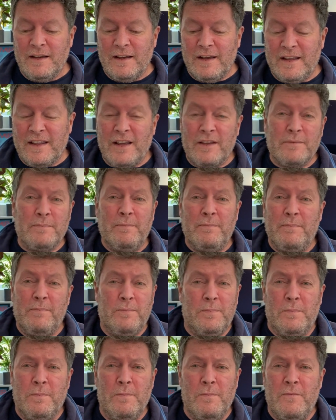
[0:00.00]
And I
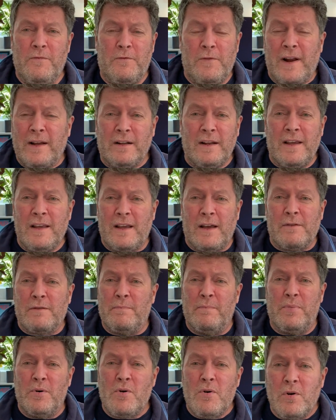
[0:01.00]
was
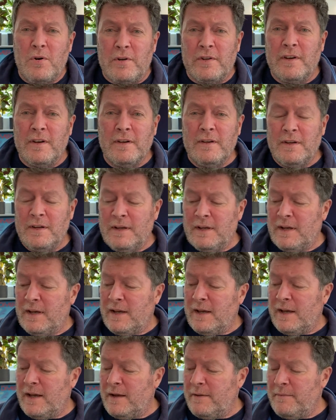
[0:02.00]
bored.
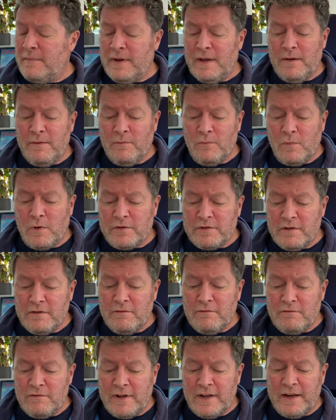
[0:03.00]
It
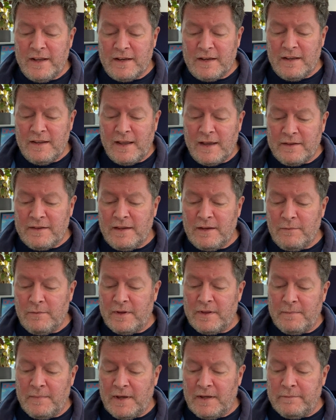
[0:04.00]
wasn't really connecting
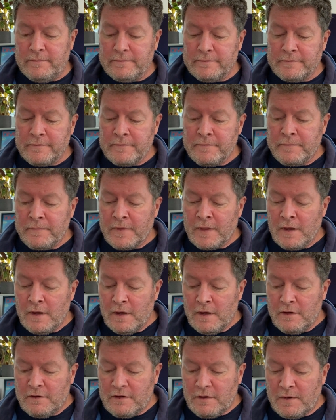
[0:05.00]
with me.
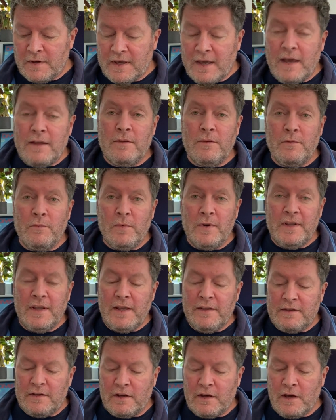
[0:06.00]
So again, we
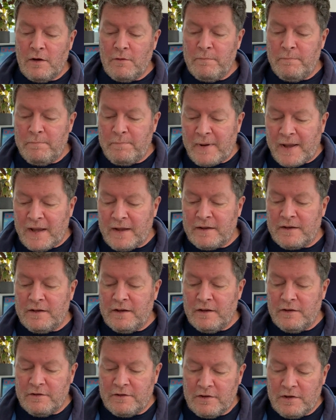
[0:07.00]
need to go back
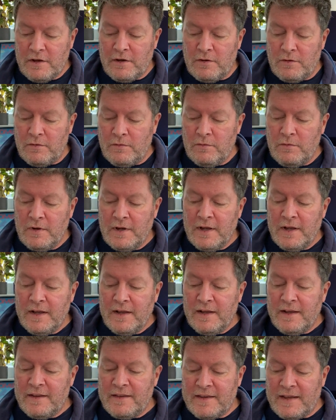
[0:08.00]
to
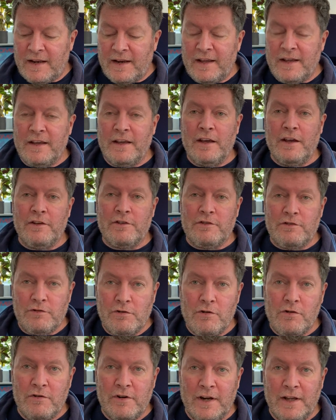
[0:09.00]
telling a
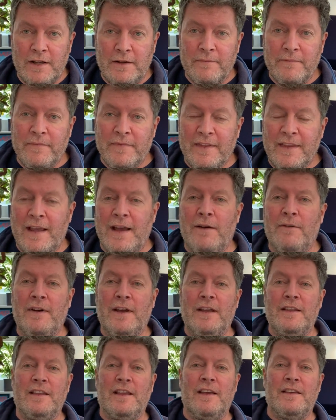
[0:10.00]
story. Now,
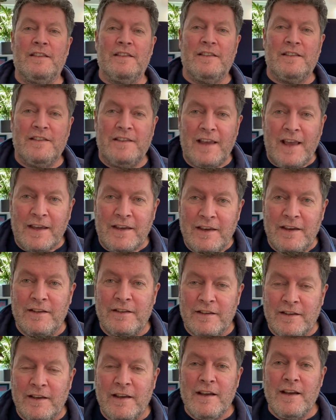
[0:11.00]
in the
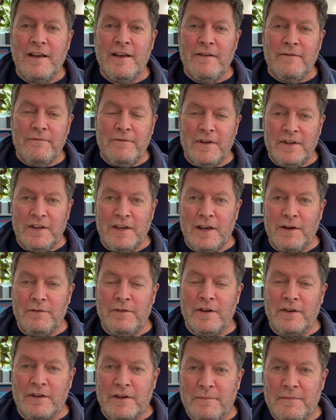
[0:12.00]
second video
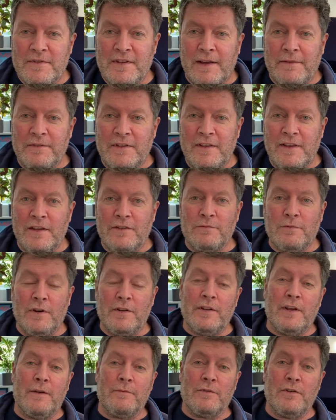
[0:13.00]
that comes after this
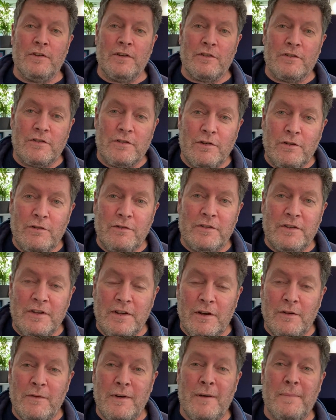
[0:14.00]
one, I'm going to talk to
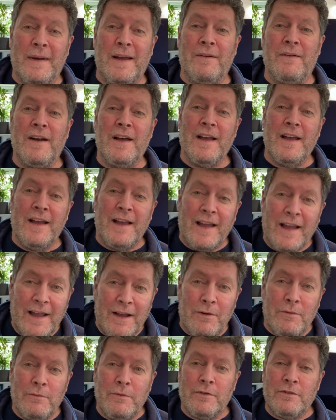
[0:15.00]
you about
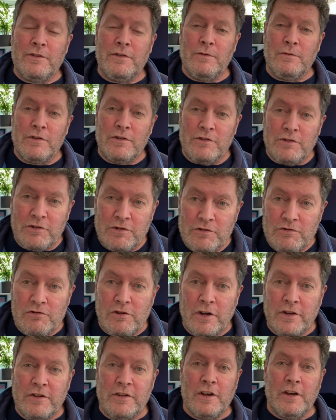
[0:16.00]
how to
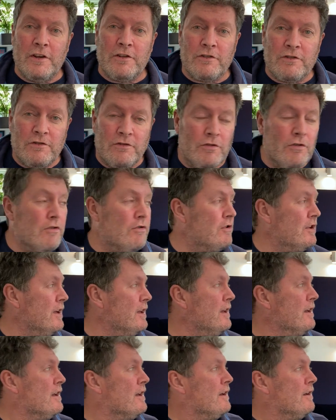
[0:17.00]
construct a
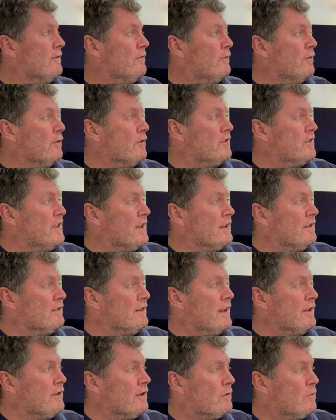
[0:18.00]
story for things
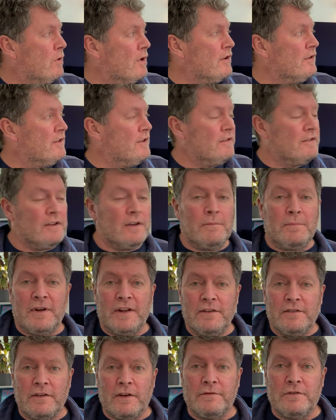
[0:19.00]
like the qualities that a
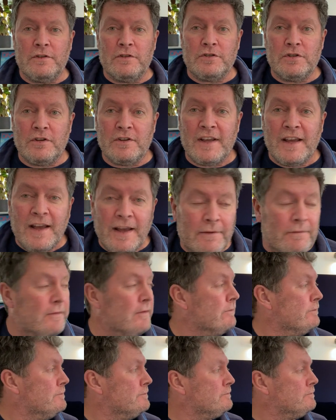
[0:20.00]
police officer should have,
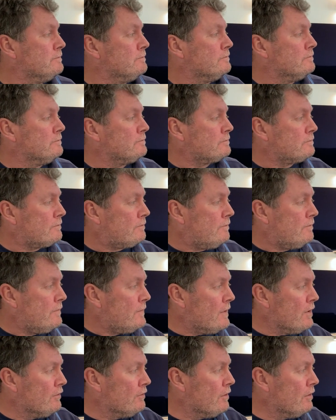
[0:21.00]

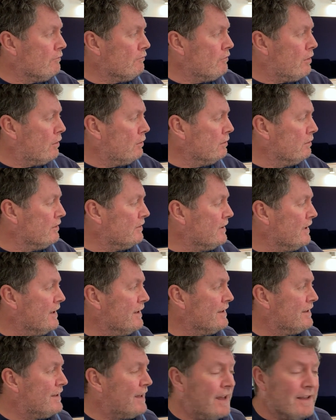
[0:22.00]
sort of roles
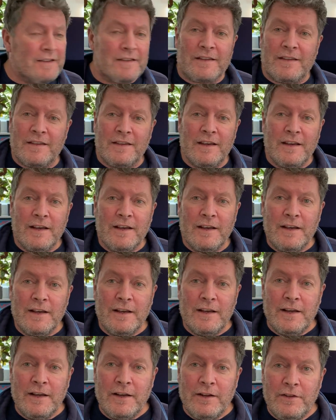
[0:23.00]
and tasks
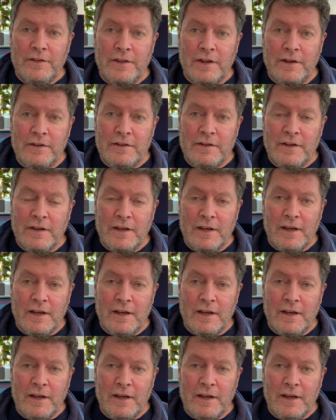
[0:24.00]
that